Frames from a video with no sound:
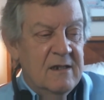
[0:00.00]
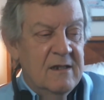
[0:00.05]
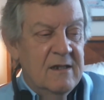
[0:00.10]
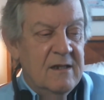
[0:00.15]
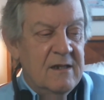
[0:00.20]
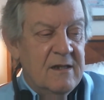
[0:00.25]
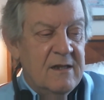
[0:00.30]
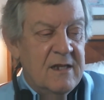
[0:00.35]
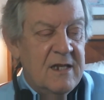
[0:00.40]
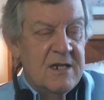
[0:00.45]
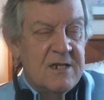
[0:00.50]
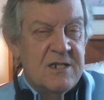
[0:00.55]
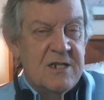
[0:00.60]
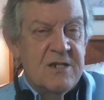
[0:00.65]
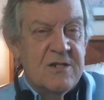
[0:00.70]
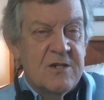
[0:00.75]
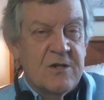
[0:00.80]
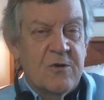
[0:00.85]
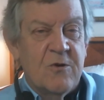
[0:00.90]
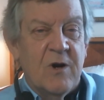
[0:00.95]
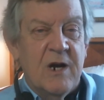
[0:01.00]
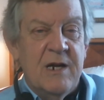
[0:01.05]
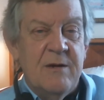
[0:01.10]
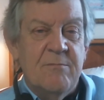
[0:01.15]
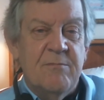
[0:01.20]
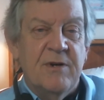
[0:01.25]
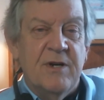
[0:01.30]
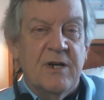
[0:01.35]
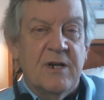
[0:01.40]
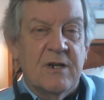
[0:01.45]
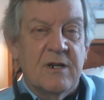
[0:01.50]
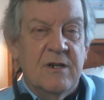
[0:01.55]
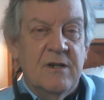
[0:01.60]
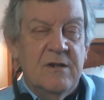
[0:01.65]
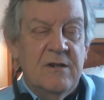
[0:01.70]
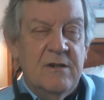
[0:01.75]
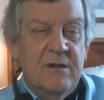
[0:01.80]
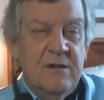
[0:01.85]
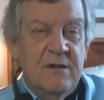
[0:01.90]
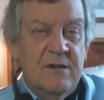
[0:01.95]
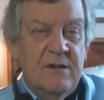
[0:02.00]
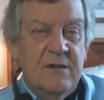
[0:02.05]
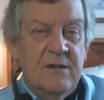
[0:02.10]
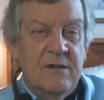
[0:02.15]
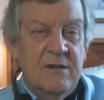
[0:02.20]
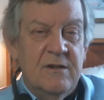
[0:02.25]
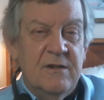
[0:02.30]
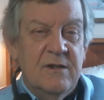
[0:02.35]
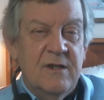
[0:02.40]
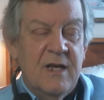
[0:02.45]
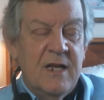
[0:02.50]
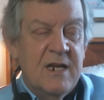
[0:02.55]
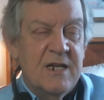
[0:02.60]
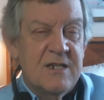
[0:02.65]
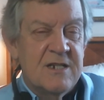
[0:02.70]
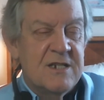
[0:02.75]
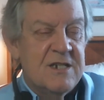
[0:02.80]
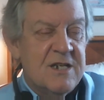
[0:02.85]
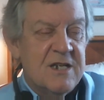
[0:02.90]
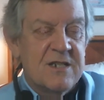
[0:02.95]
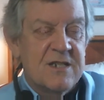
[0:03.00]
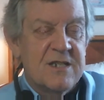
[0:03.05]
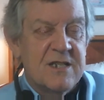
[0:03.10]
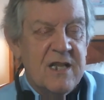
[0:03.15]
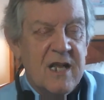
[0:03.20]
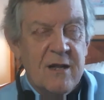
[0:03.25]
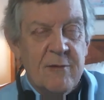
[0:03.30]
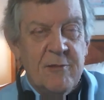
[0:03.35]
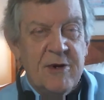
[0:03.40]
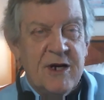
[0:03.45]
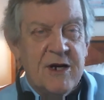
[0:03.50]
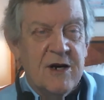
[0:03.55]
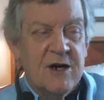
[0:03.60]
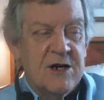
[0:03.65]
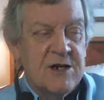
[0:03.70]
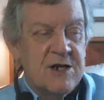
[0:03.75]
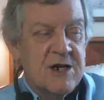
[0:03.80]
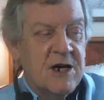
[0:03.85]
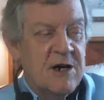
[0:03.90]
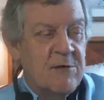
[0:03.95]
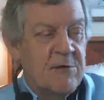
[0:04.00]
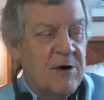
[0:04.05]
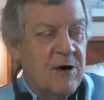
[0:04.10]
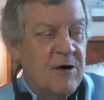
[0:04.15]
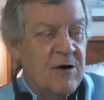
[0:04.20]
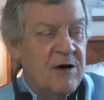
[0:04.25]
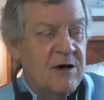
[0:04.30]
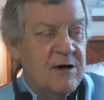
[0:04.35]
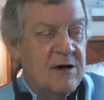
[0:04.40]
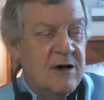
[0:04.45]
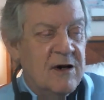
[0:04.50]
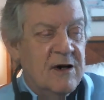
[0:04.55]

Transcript: this is a great book. And it's just not because I wrote it,